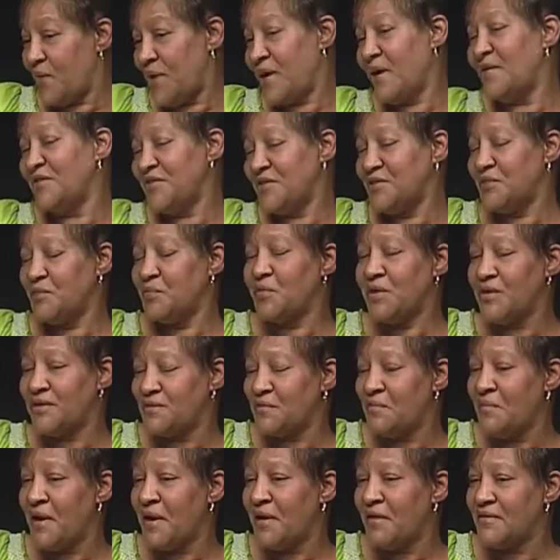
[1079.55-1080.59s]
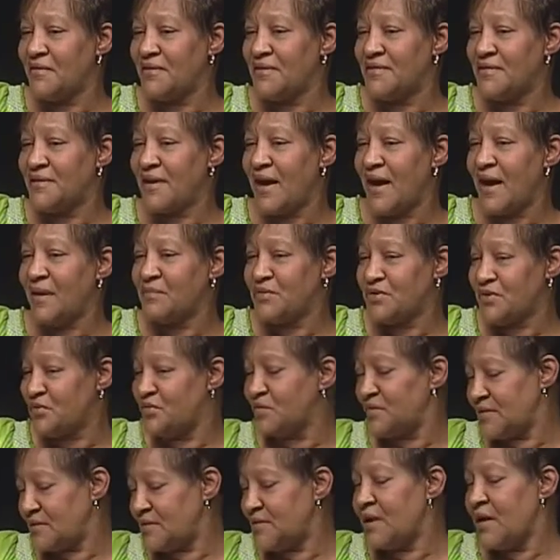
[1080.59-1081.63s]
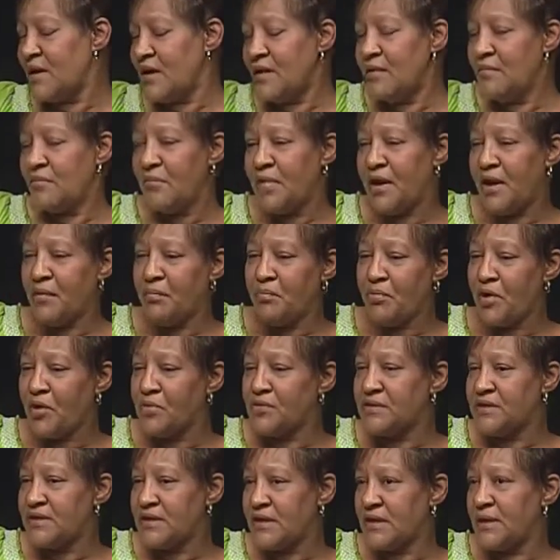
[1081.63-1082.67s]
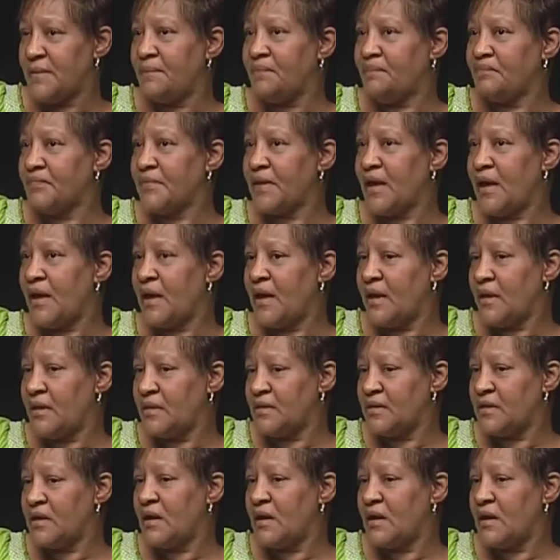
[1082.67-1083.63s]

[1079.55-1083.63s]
Well, she wasn't mayor at the time, she was mayor pro tem. And